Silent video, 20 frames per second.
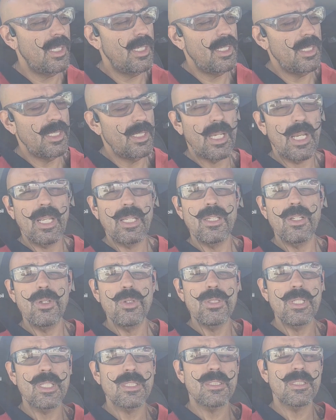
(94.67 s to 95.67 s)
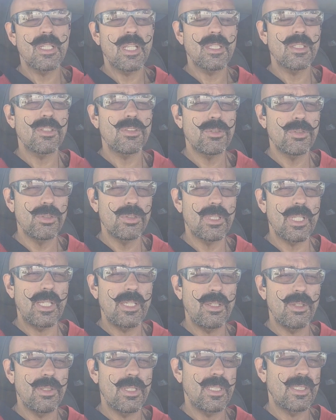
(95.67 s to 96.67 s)
and I know that's not the truth.
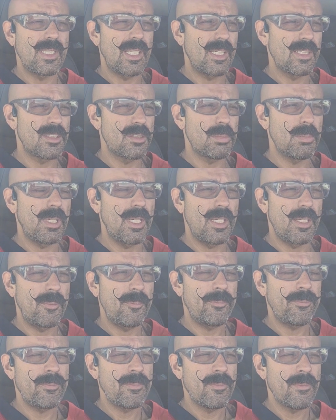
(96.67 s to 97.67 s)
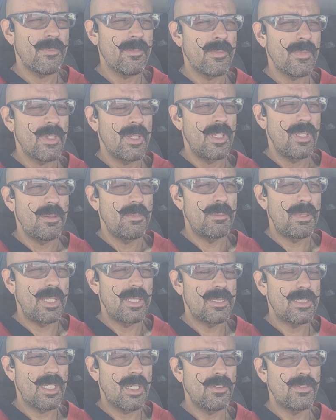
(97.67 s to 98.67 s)
I know that that's my
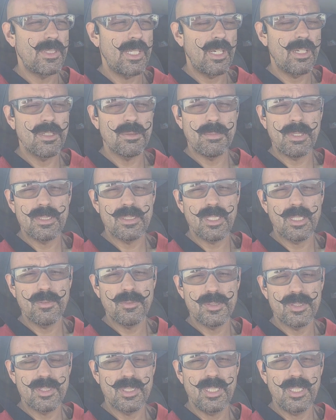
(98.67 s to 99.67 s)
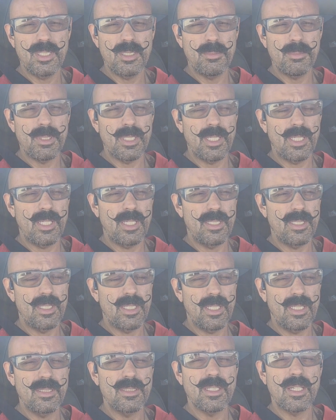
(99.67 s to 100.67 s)
self-doubt and my self-esteem and
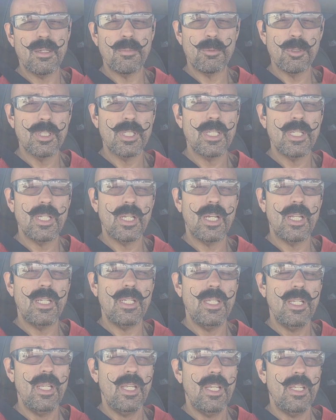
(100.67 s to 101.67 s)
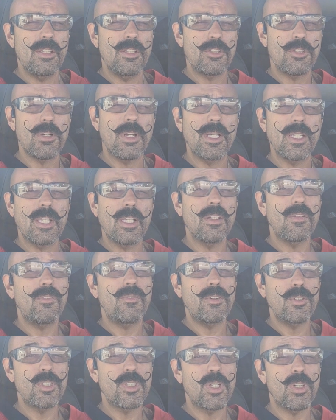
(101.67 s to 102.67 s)
things that I'm working on. They're trying to get a
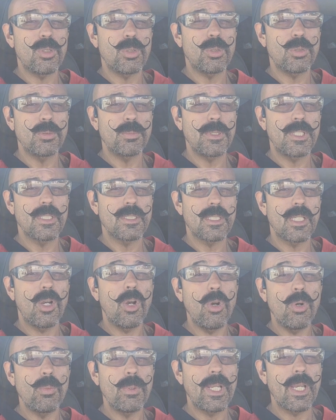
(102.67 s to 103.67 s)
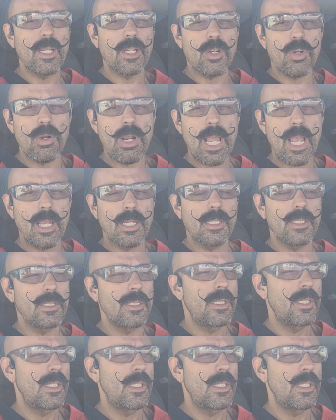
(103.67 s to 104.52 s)
foothold because they, oh, we got a crack.